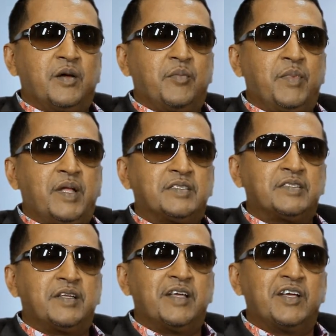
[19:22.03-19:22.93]
Benson
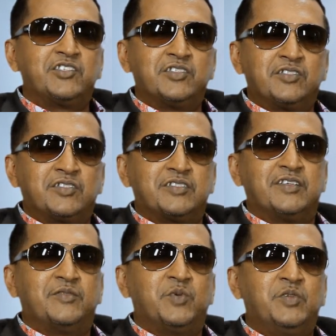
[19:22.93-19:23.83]
and Hedges
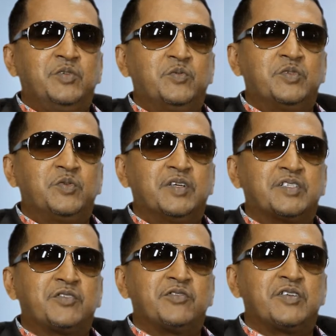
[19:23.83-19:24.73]
were doing a
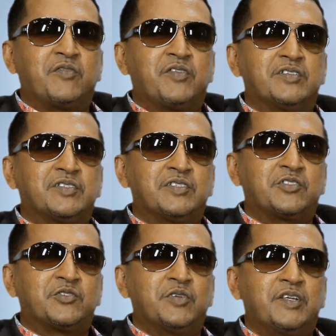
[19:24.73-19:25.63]
series of concerts
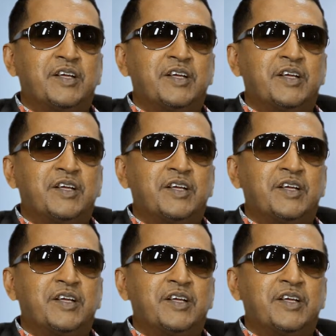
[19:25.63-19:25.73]
throughout the